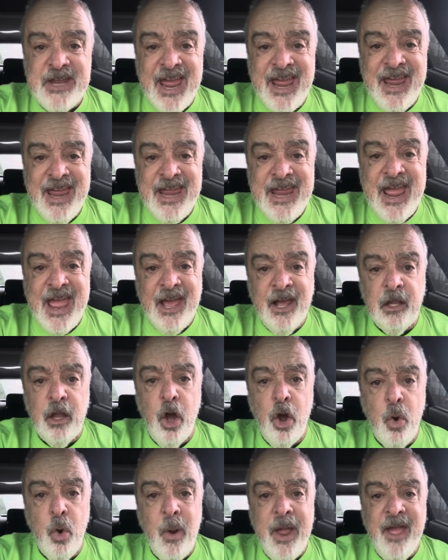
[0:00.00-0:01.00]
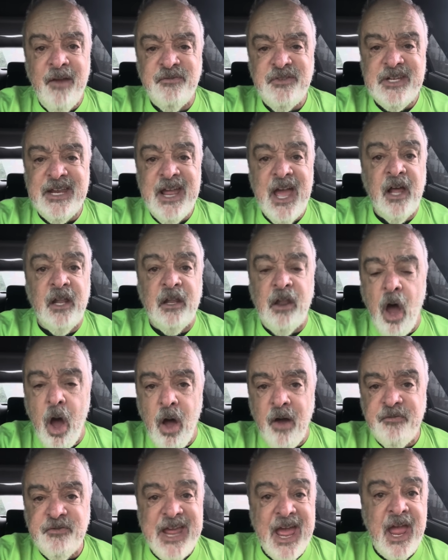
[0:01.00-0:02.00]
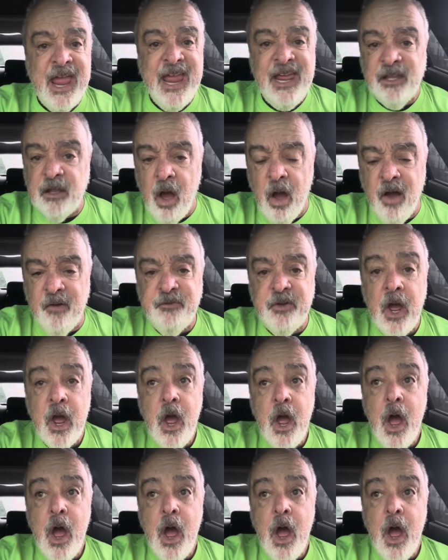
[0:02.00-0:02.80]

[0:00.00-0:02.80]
A-L-O-F-T, Aloft.